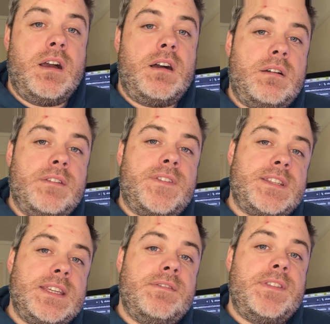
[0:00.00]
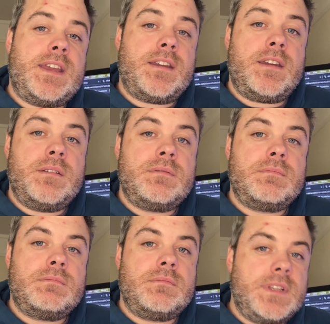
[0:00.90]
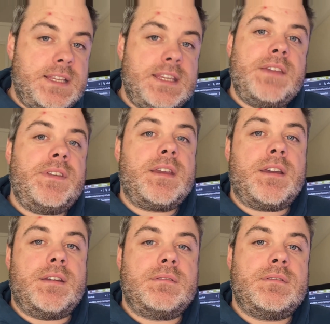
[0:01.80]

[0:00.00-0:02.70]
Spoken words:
oh, I fancy giving that a go, give it a go.